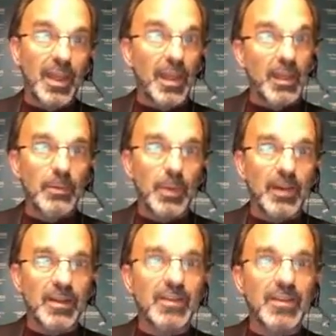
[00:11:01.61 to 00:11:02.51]

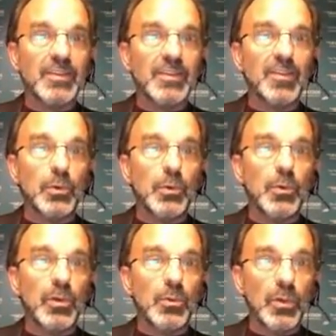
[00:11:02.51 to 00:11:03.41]
anybody in dental
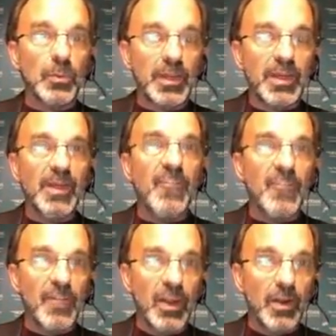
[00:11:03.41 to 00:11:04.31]
school will be
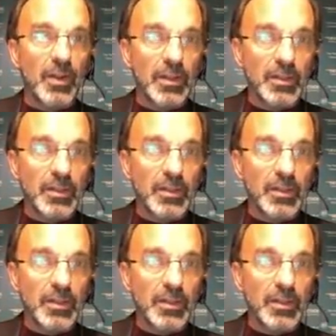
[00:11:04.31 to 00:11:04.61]
very